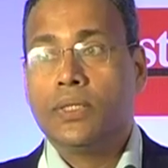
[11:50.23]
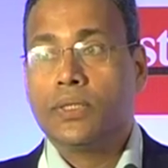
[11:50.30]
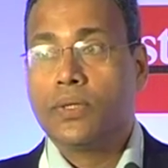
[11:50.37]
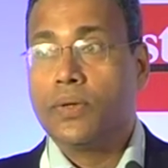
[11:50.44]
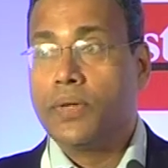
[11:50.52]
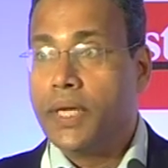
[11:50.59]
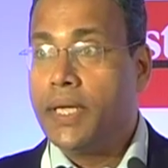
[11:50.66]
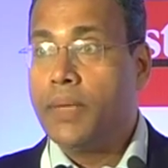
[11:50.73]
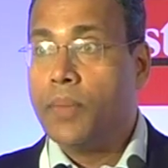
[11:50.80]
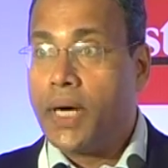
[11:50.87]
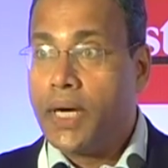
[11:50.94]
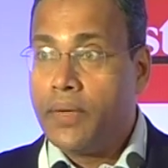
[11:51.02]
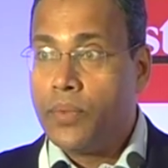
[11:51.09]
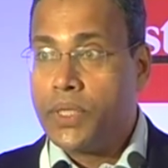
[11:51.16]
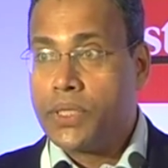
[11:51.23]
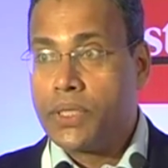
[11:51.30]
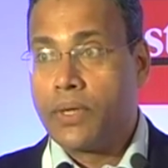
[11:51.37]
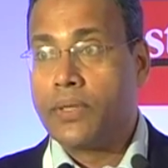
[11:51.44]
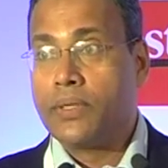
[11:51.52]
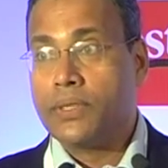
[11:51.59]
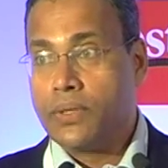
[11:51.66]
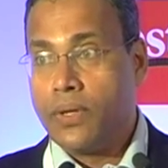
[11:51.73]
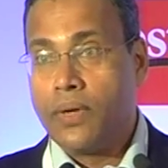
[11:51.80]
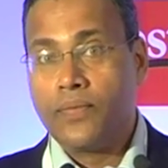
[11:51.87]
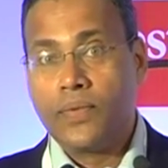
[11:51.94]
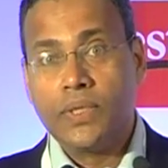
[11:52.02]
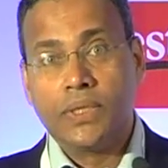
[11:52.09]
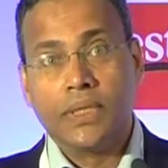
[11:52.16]
So really my wish out of this
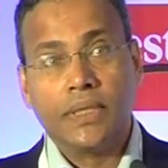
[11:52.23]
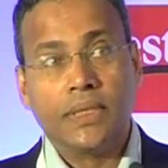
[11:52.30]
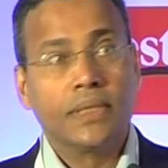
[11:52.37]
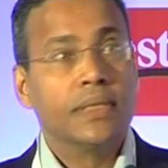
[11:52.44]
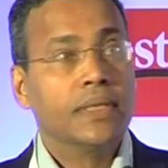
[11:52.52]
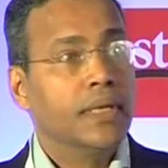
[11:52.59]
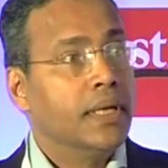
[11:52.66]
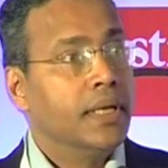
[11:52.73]
conference is,